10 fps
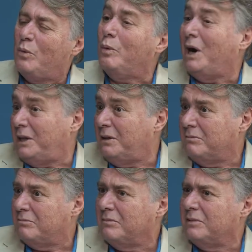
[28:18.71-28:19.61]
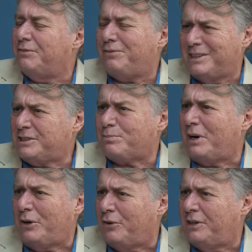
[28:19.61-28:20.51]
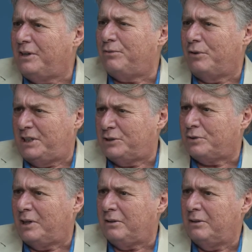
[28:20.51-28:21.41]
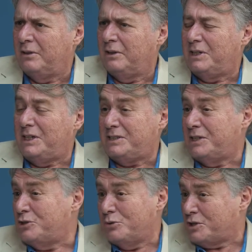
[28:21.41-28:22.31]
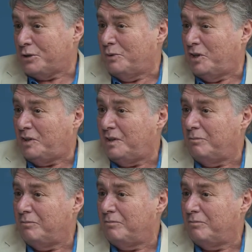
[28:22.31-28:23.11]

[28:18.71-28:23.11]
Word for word: One, the first priority for Israel is the Jewish community.